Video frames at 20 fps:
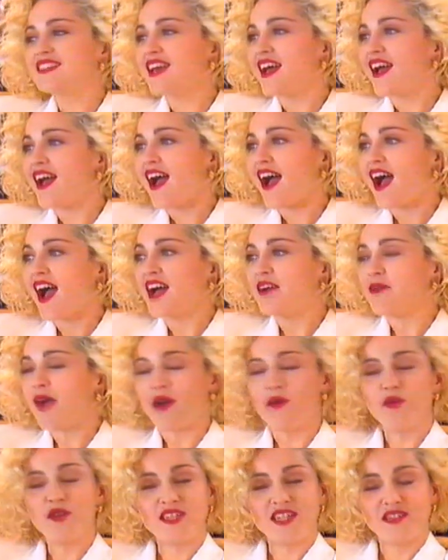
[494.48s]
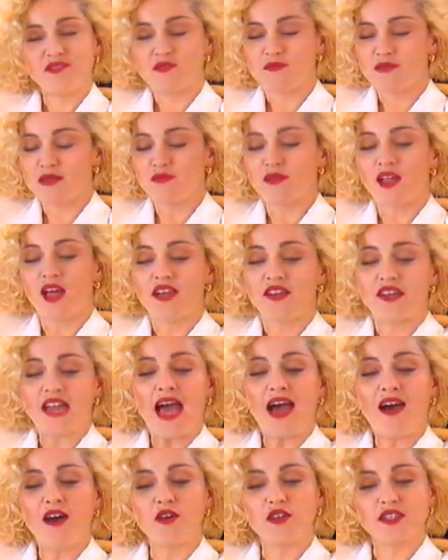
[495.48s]
is, I wouldn't even be
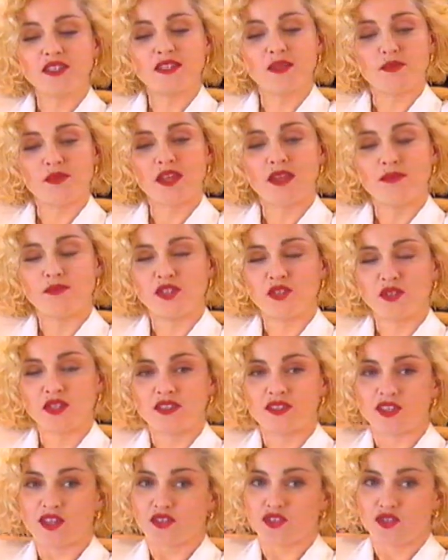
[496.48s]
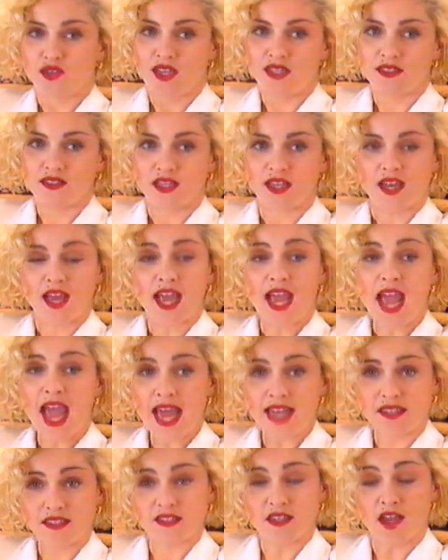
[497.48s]
blonde now, except that I'm doing Dick Tracy, and I
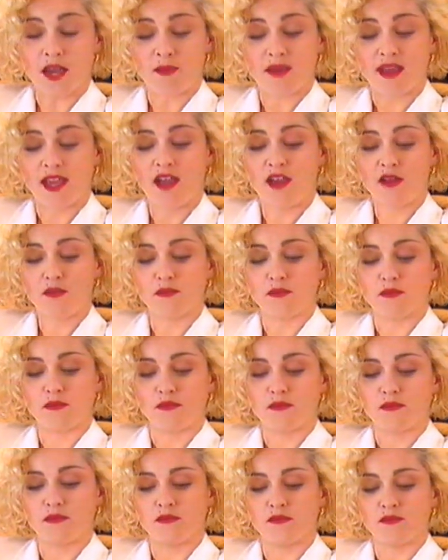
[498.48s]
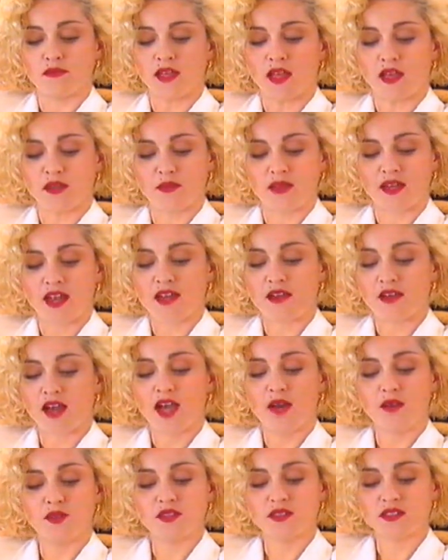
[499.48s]
had to dye my hair blonde, but
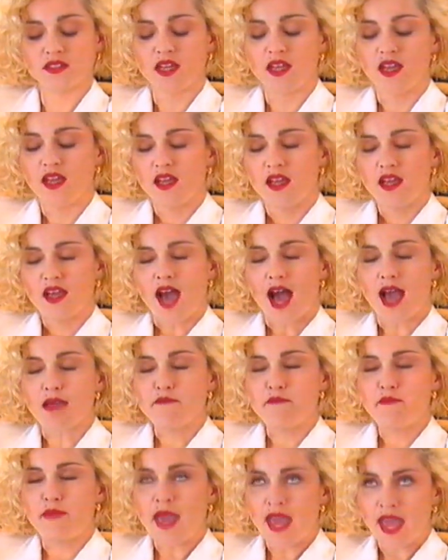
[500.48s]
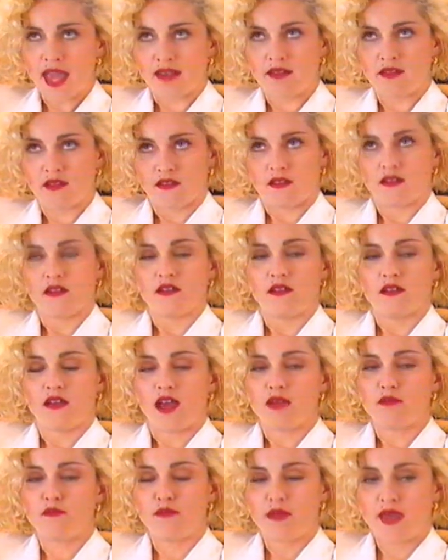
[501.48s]
I
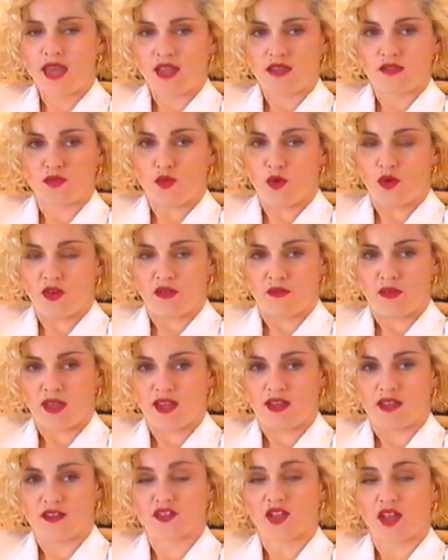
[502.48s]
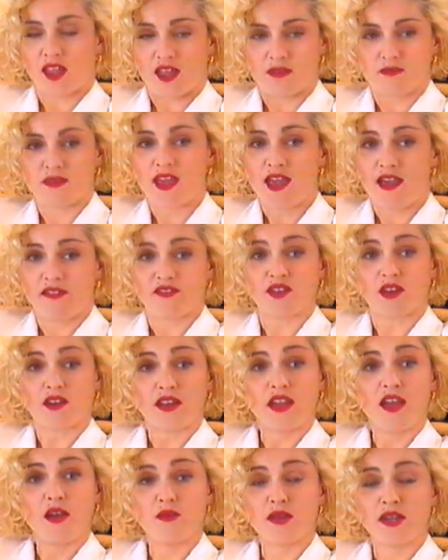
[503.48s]
begged Warren Beatty to let me have
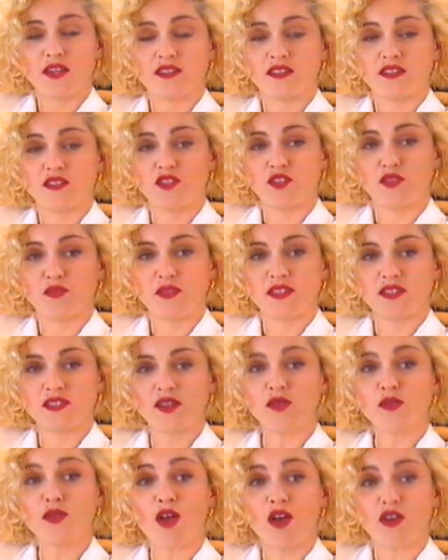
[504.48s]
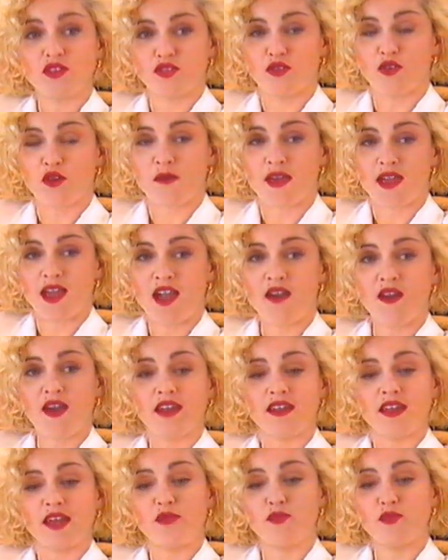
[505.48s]
dark hair because it took me so long to grow my hair
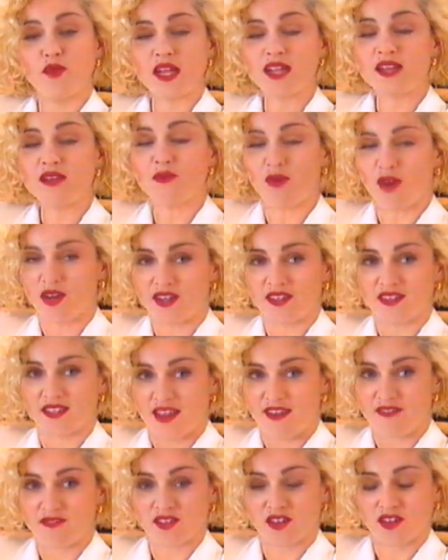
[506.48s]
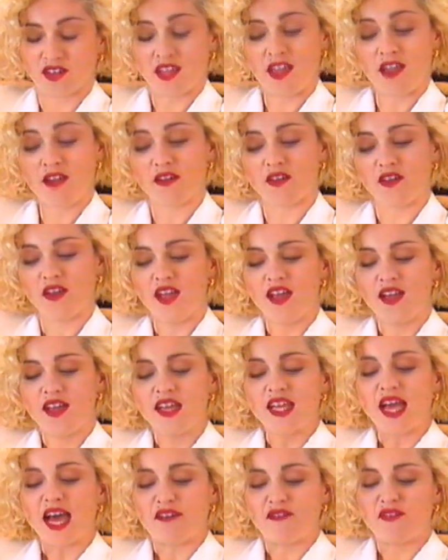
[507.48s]
out, and I really wanted to have dark hair.
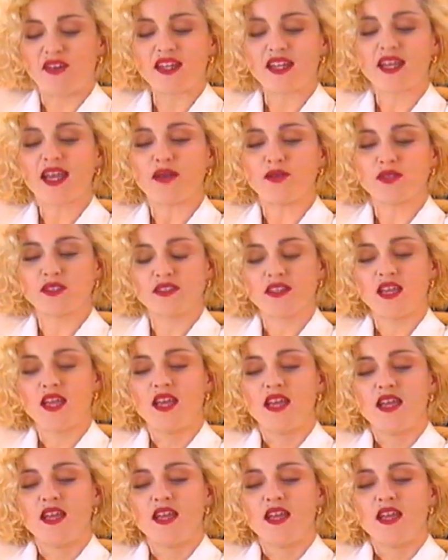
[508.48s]
I felt like I was,